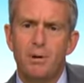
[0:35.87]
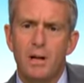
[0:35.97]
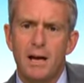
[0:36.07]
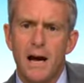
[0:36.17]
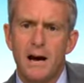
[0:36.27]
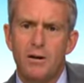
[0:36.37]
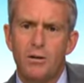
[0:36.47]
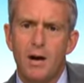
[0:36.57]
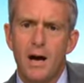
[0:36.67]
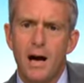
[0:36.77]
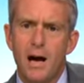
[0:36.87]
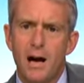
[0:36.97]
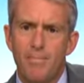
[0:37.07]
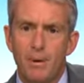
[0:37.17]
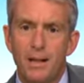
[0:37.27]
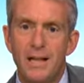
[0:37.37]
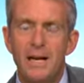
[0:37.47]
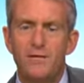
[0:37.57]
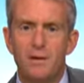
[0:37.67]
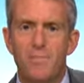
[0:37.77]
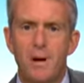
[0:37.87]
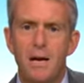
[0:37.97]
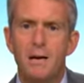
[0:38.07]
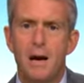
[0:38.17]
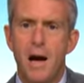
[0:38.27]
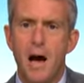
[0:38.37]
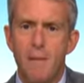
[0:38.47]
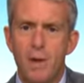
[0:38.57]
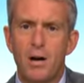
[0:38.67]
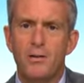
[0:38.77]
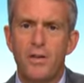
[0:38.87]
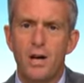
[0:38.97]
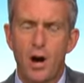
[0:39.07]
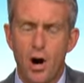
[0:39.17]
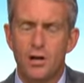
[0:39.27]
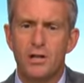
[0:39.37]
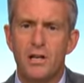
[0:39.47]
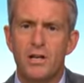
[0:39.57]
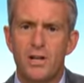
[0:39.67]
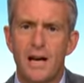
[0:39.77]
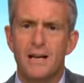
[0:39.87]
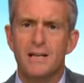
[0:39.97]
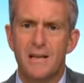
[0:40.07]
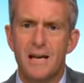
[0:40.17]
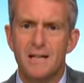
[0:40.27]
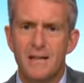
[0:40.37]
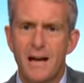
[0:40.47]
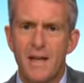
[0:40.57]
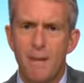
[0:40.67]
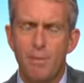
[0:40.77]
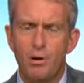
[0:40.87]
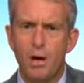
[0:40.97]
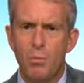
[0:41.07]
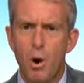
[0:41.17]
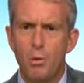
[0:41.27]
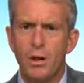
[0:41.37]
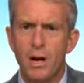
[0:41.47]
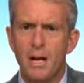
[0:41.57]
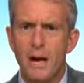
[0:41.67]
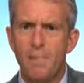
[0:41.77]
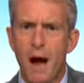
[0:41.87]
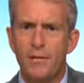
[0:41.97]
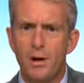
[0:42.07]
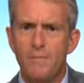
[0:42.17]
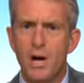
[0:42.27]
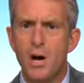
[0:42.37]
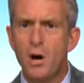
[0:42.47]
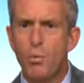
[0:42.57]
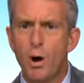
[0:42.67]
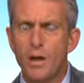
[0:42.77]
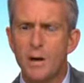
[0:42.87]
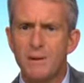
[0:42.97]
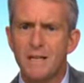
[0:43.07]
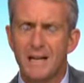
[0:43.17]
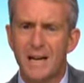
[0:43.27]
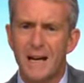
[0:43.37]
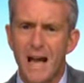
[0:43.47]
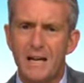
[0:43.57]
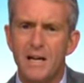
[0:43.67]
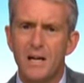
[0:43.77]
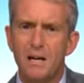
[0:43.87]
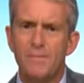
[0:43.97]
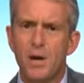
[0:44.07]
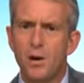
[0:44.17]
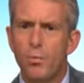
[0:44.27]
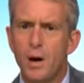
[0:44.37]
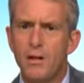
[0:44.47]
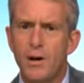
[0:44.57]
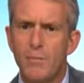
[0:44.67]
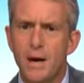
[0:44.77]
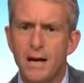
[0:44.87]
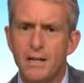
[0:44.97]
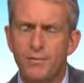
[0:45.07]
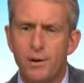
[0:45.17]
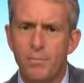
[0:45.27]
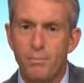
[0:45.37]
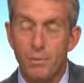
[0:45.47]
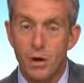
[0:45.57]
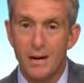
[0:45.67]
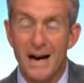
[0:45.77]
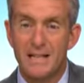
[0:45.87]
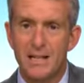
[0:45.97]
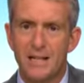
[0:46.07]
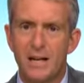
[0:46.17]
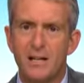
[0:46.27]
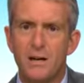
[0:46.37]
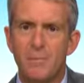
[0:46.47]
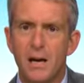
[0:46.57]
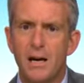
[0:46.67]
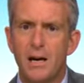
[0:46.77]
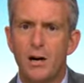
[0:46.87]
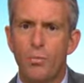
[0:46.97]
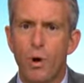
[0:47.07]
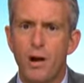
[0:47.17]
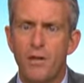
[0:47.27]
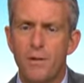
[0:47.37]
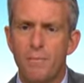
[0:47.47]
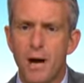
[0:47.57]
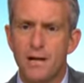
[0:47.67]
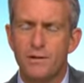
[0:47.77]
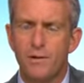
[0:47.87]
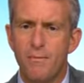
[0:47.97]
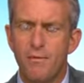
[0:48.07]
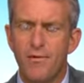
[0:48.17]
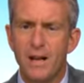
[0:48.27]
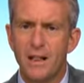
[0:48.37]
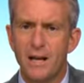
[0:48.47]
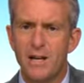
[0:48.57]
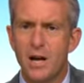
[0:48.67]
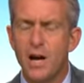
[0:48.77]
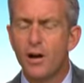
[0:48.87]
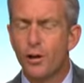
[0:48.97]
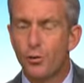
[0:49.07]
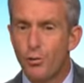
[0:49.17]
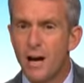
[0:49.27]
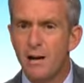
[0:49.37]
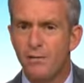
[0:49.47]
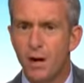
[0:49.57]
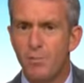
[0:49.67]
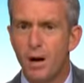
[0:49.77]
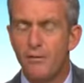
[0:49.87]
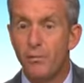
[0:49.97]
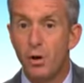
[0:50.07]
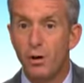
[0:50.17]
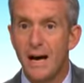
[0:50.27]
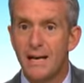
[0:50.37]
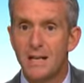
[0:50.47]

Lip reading: now believed to be among the hostage takers inside that building. And what we're learning about them, one of them is a Canadian, one of them is from the United Kingdom here, one of them is from Finland, three of them are from the United